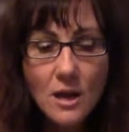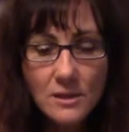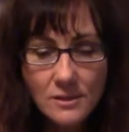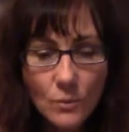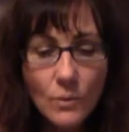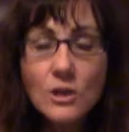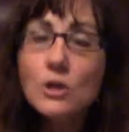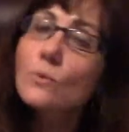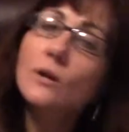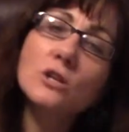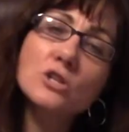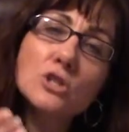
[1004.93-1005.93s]
So what you
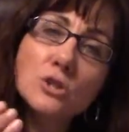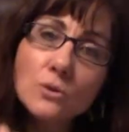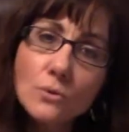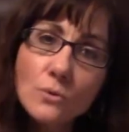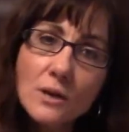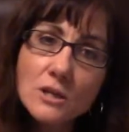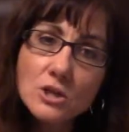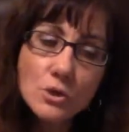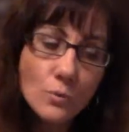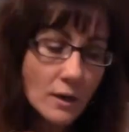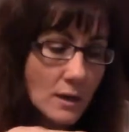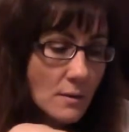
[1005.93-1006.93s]
want to do is
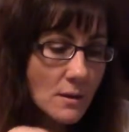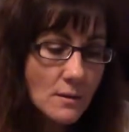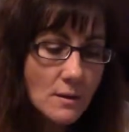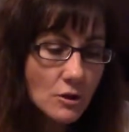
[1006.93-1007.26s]
you want to